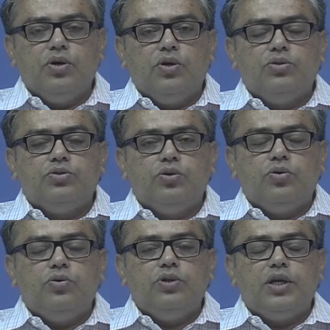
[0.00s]

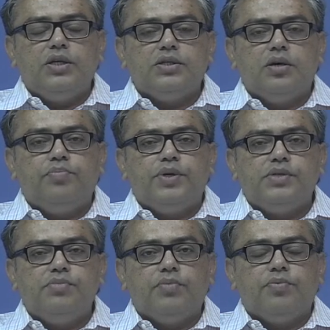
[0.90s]
So, there is a
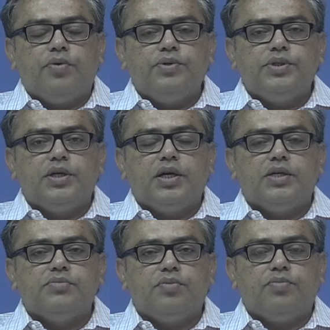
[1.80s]
specific provision
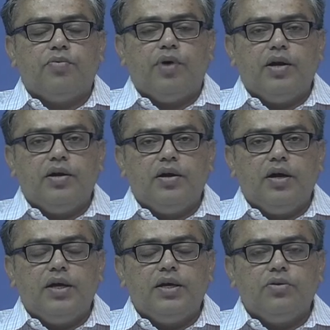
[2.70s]
has been provided
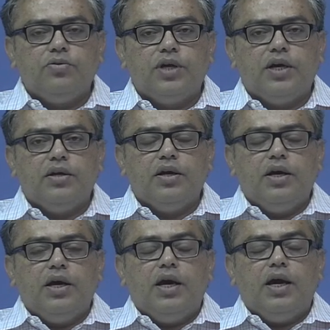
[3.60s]
relating to that,
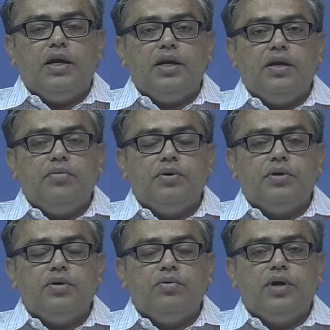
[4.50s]
and even
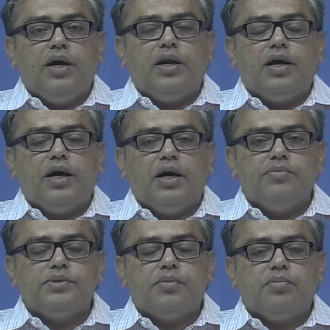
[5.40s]
you can have
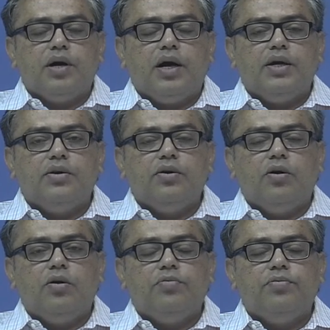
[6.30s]
some kind
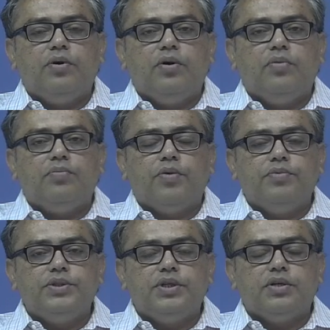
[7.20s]
of
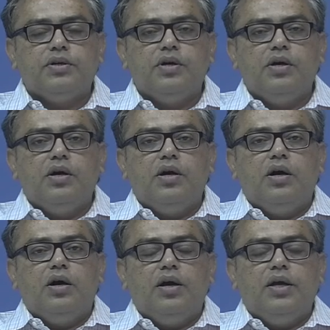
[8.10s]
provision
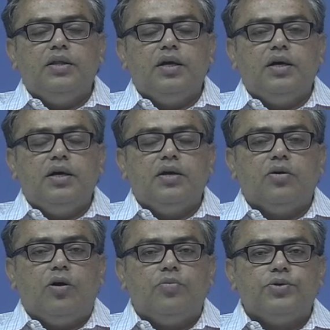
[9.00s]
in the
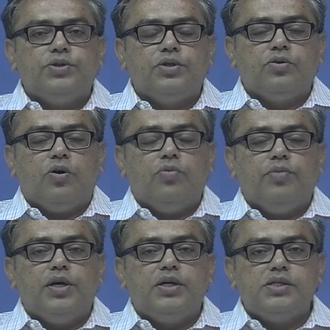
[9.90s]
incorporation
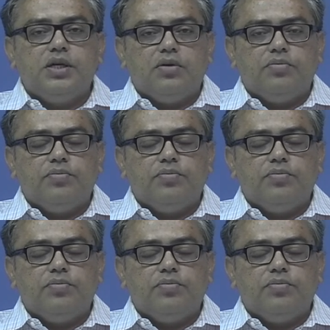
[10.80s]
document itself,